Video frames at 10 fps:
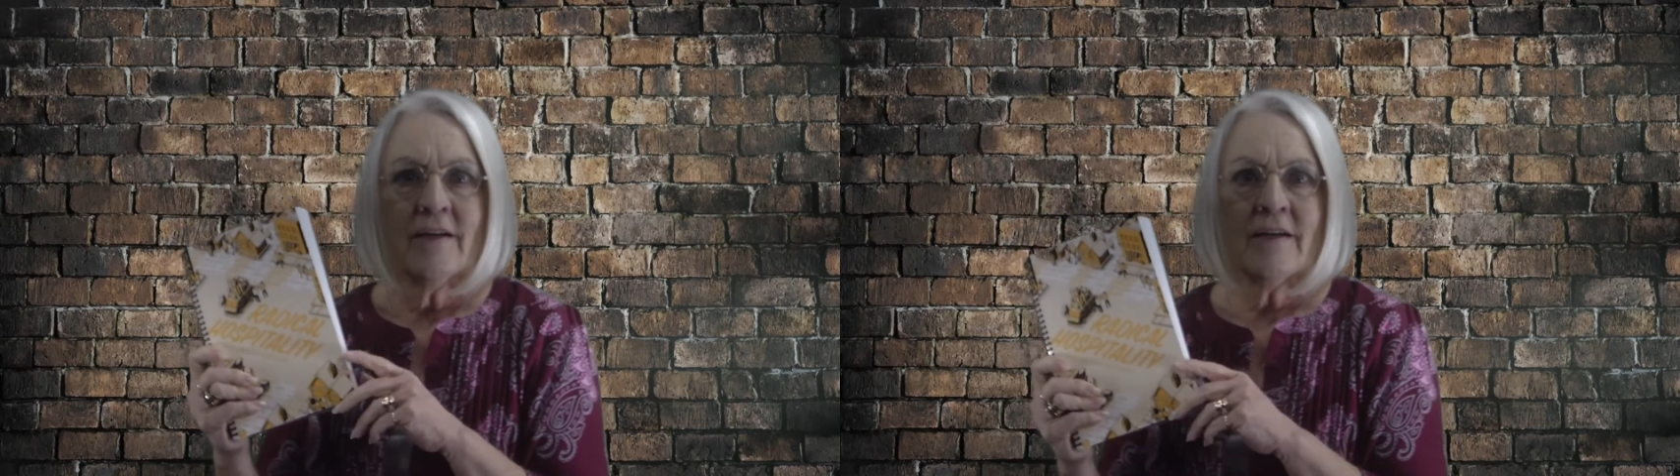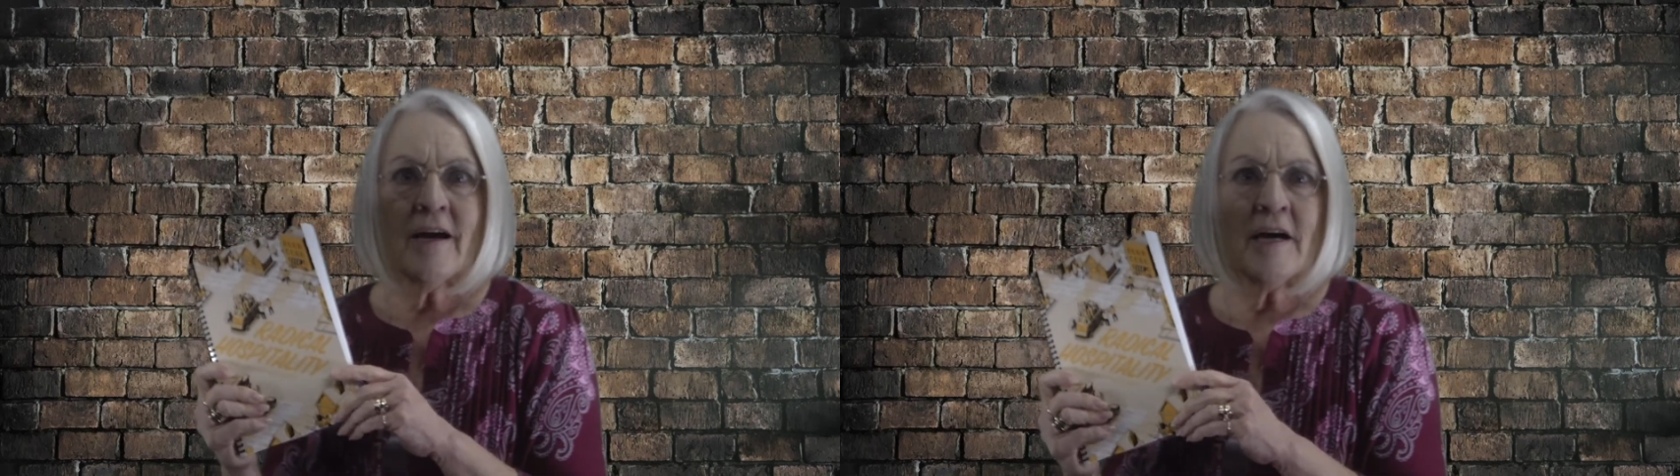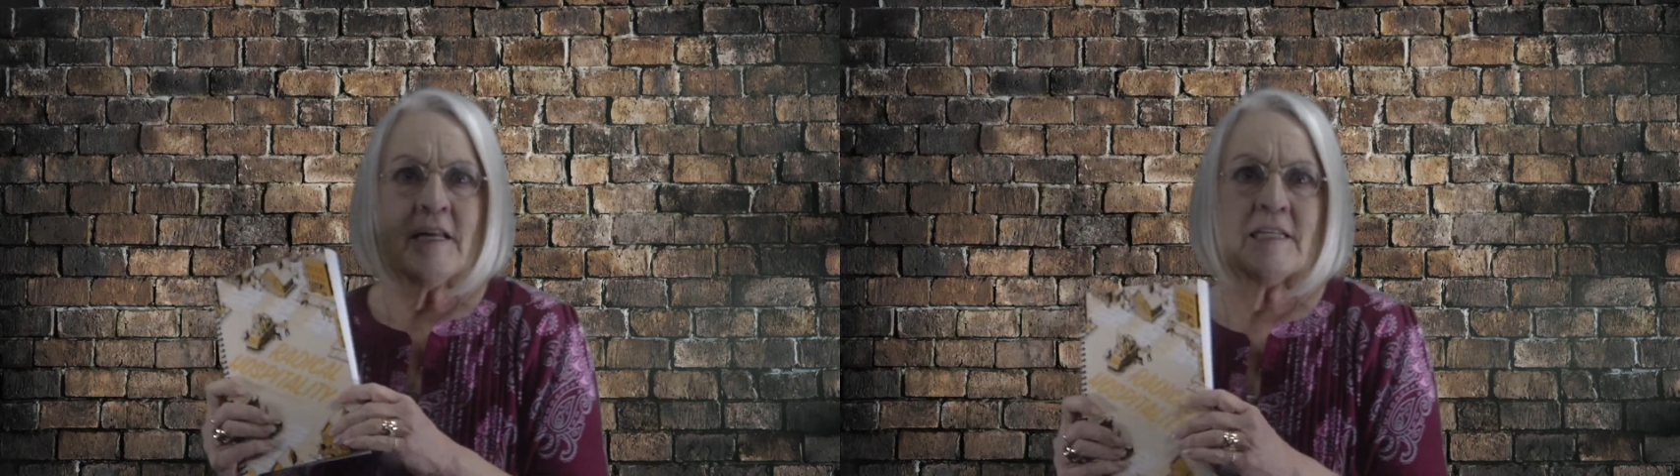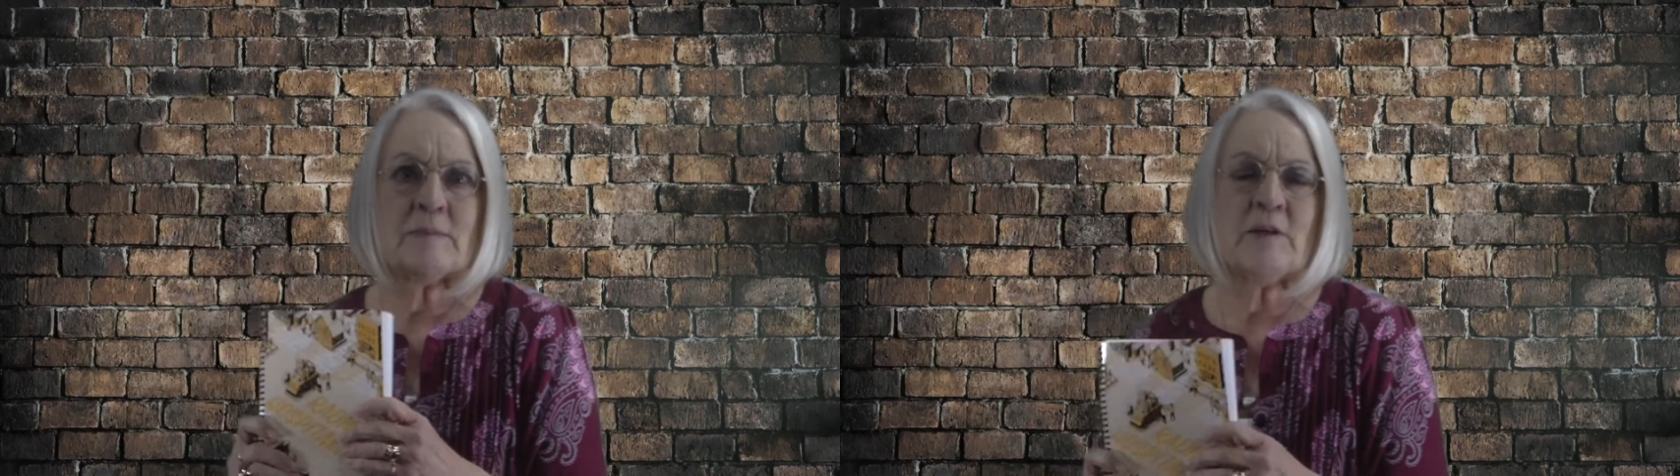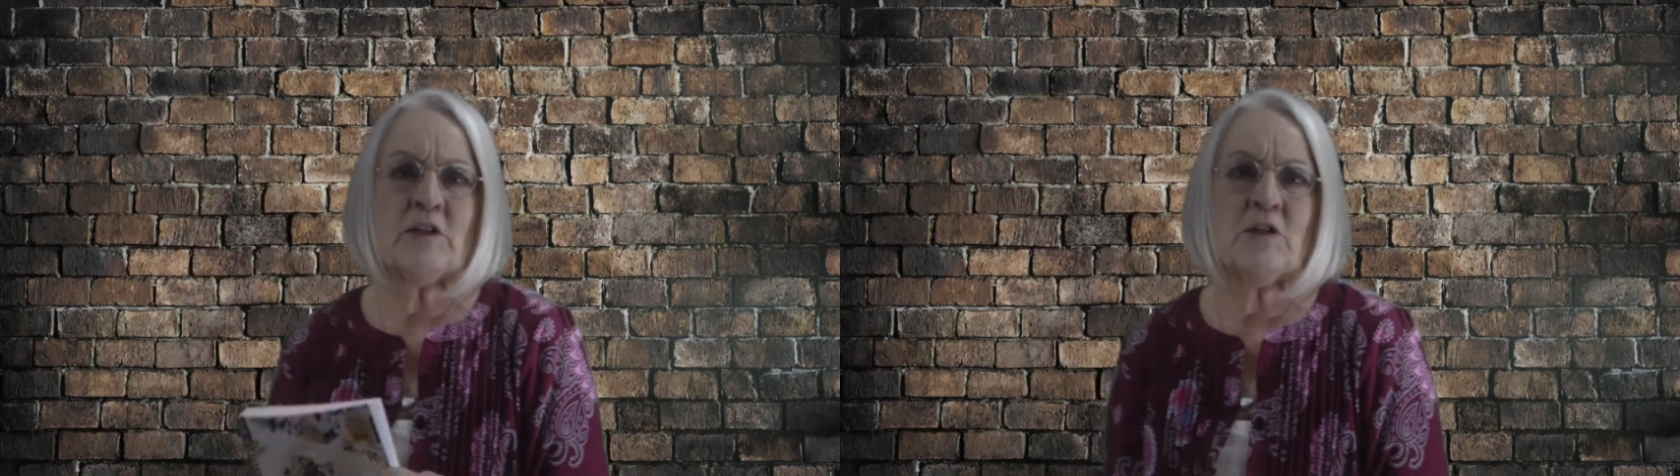God has
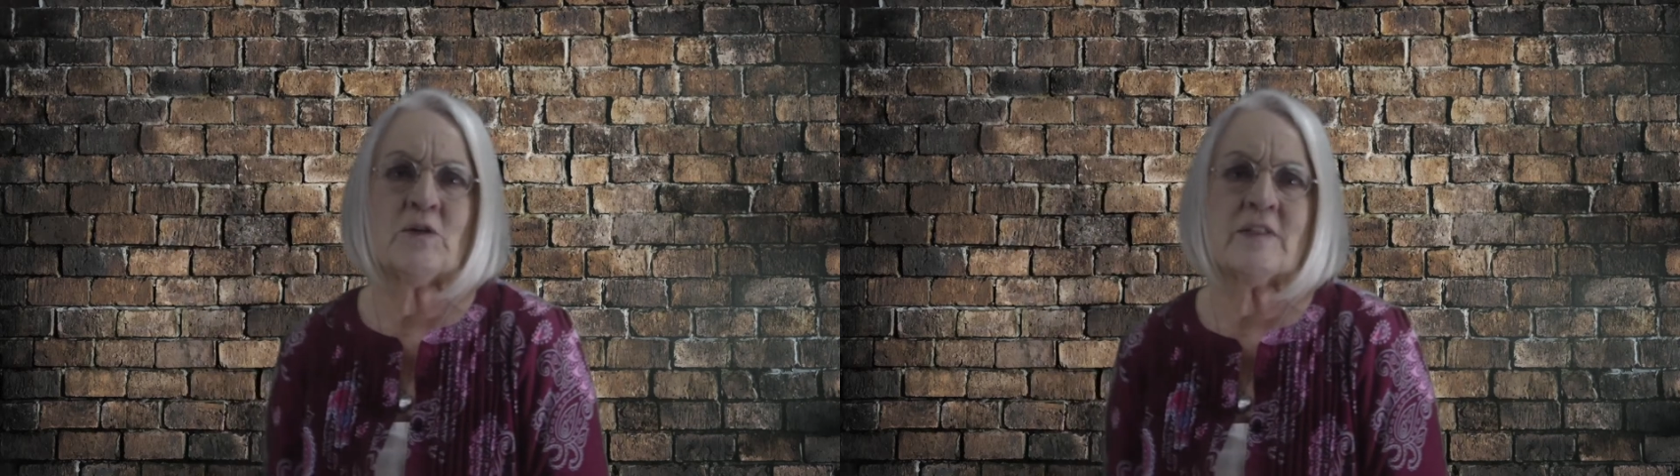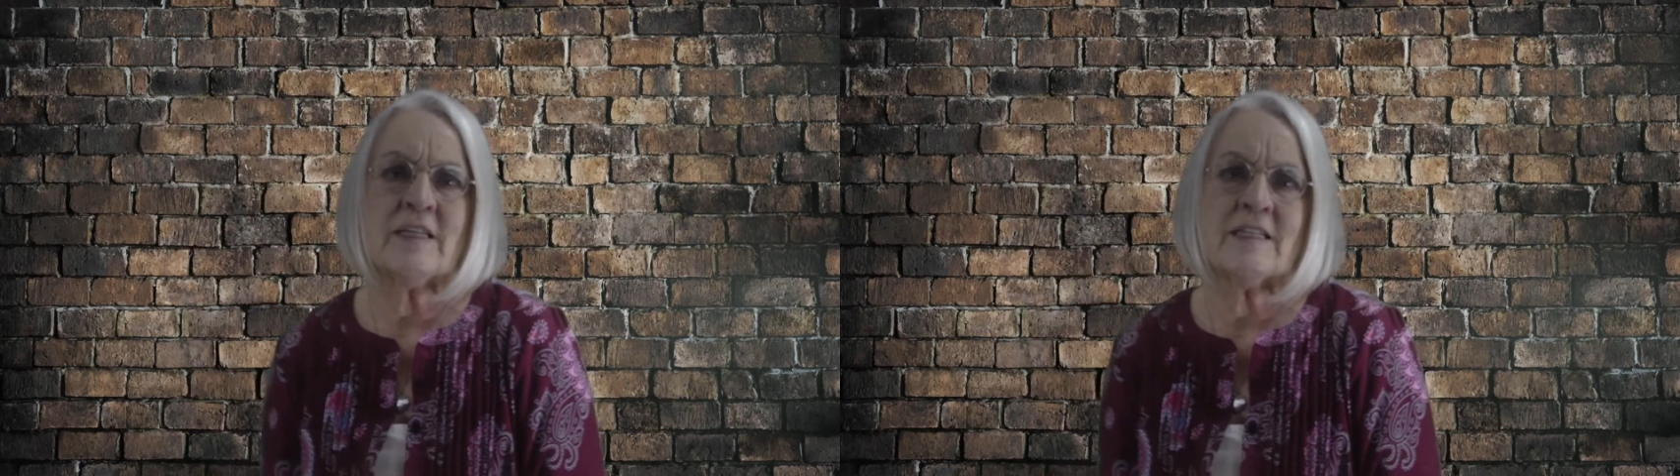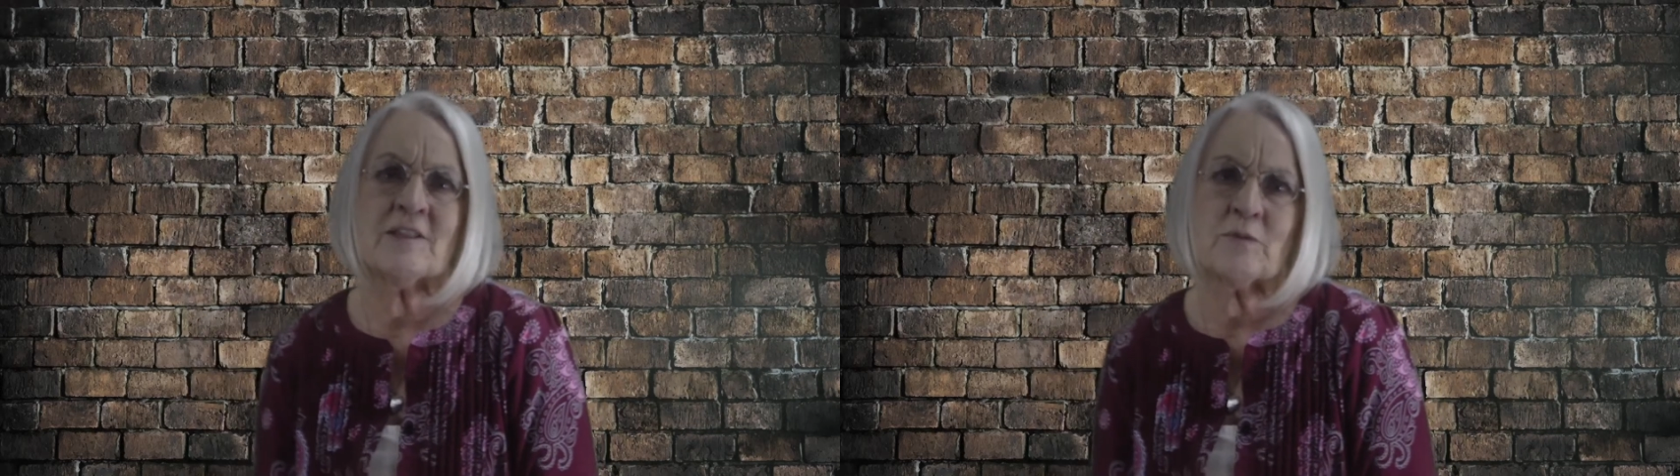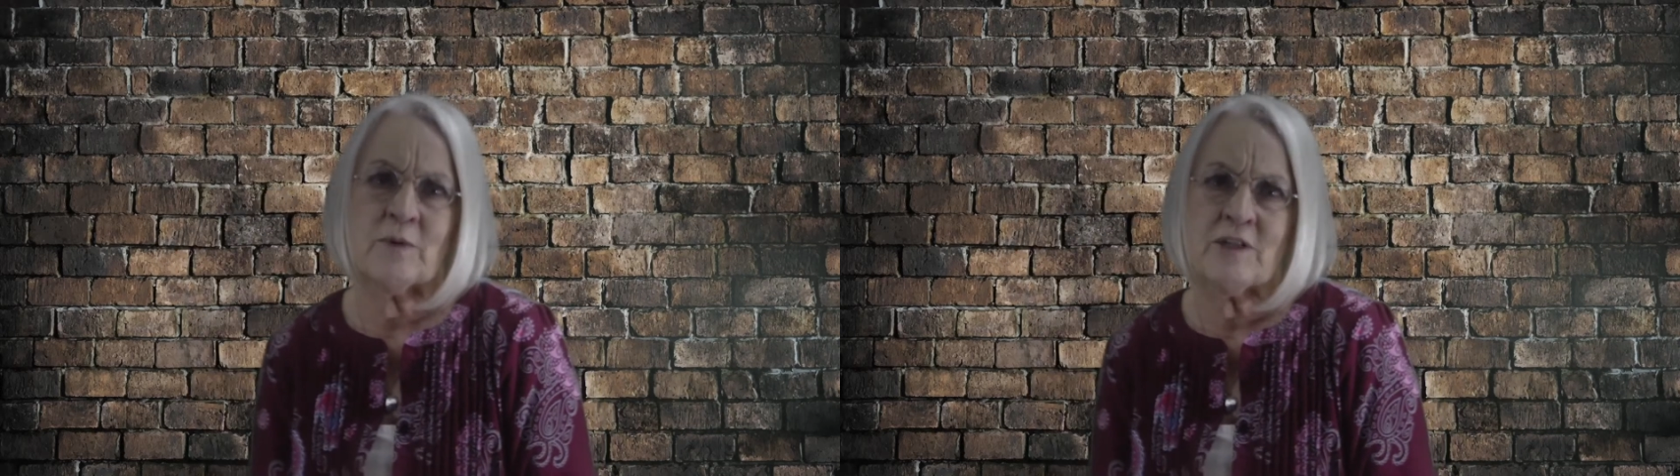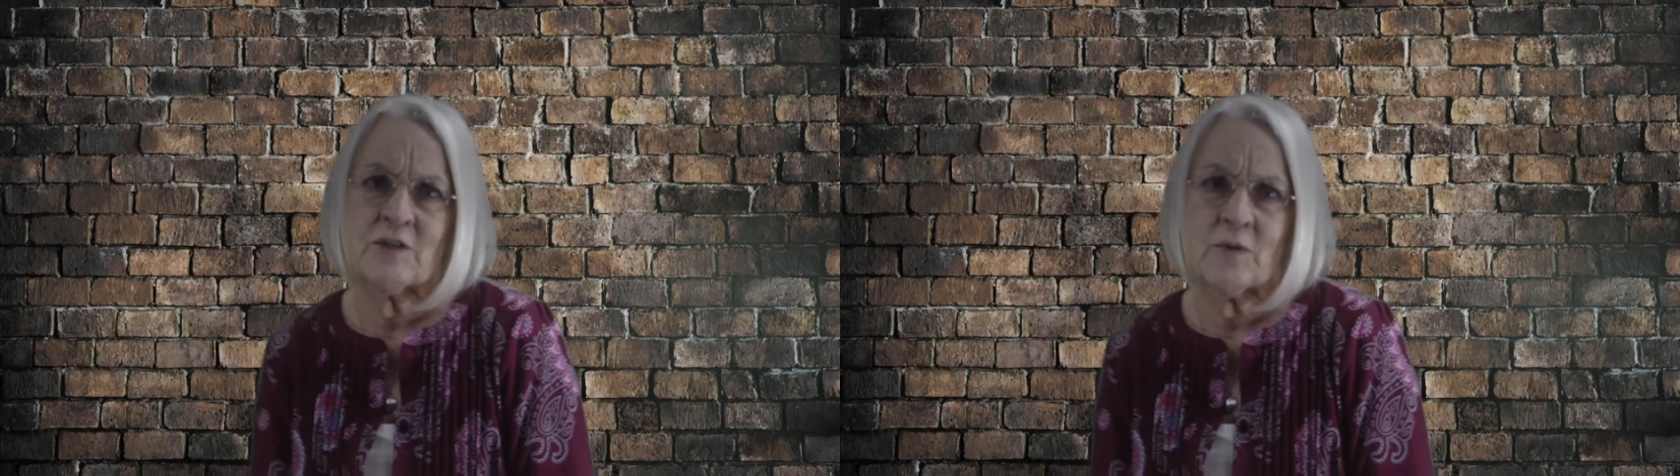been using this
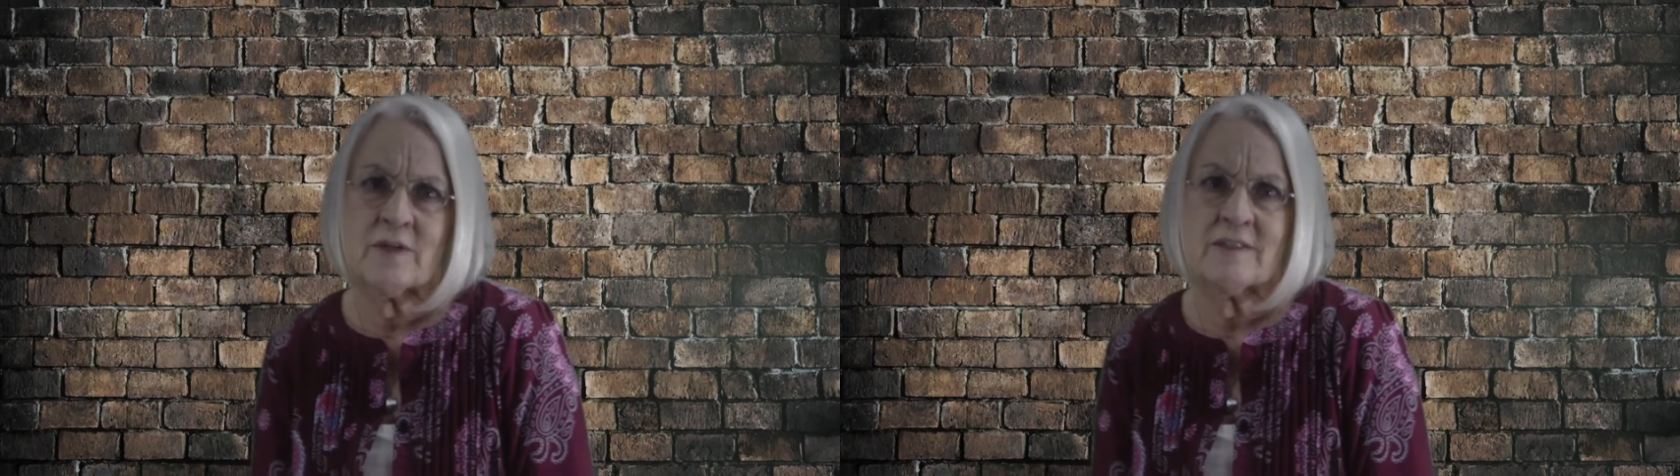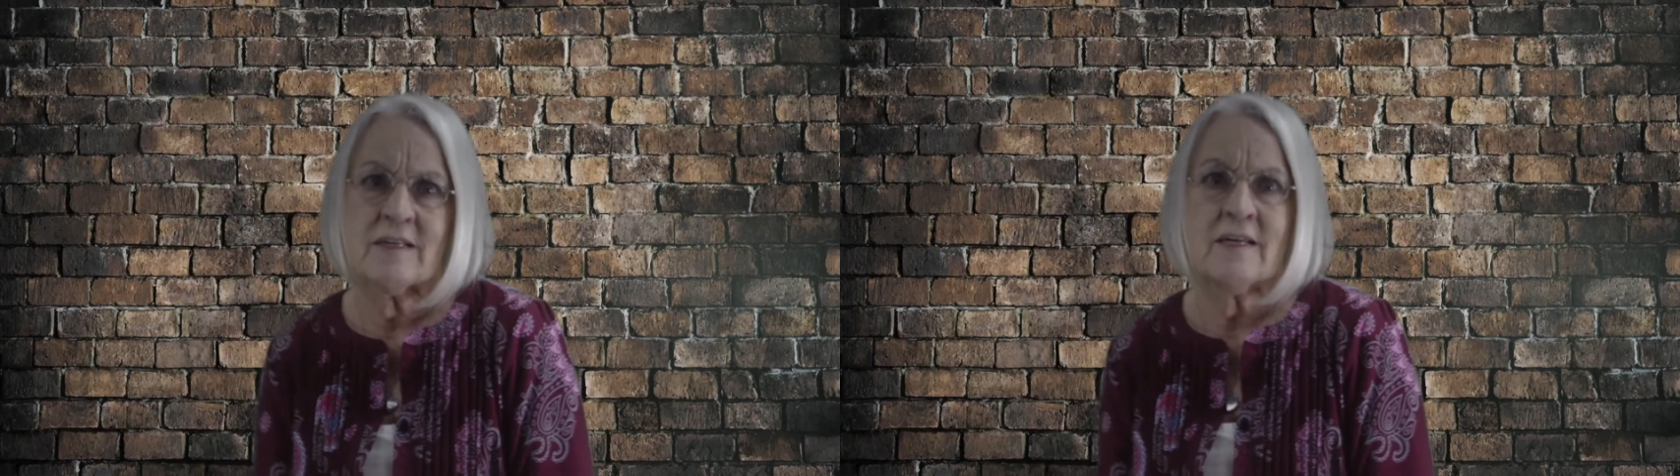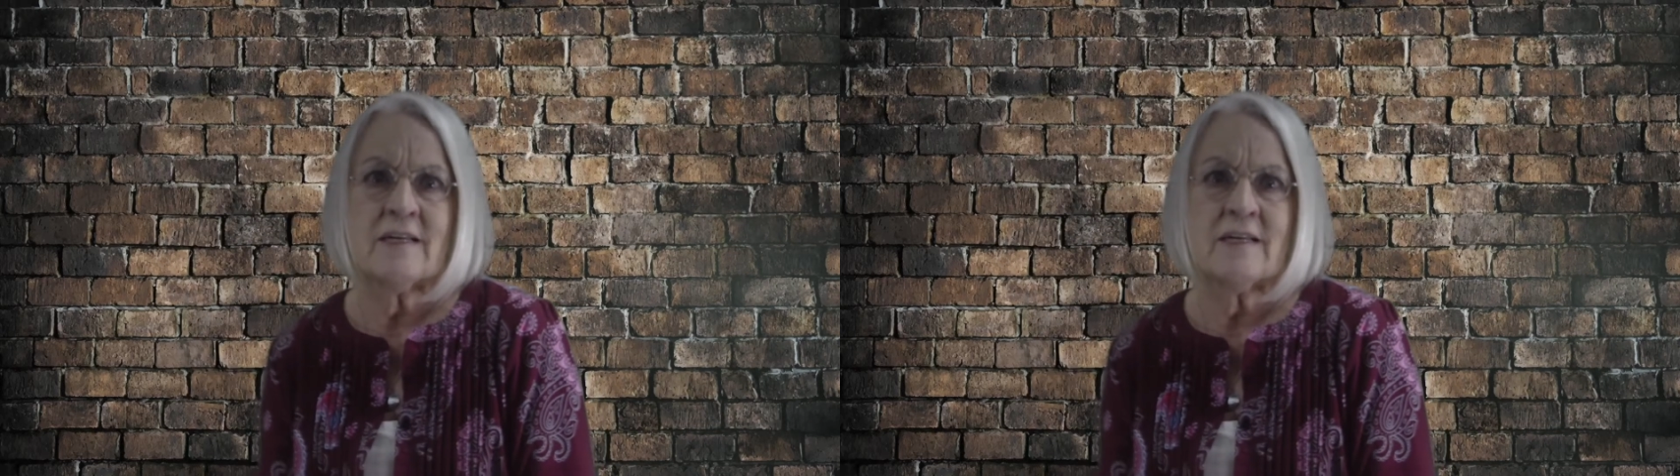resource